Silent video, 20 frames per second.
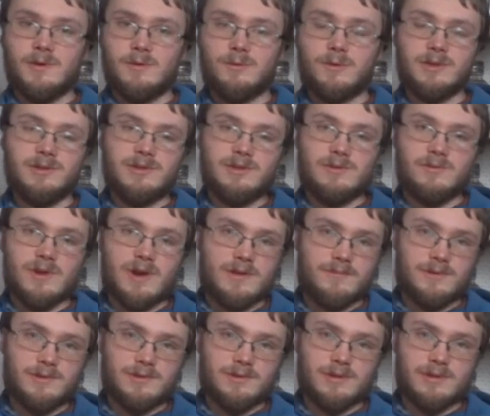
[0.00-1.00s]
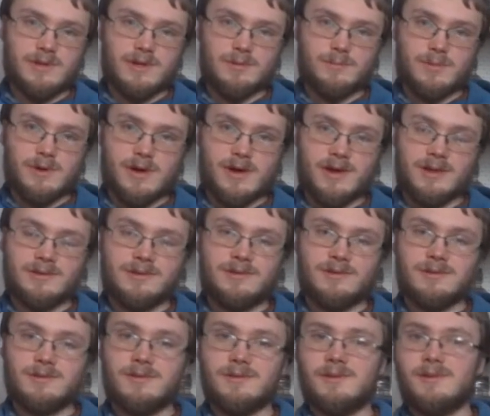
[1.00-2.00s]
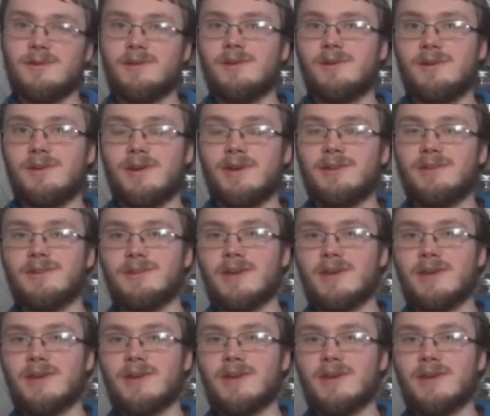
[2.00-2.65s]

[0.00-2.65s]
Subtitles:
Once you've harvested your pods, it's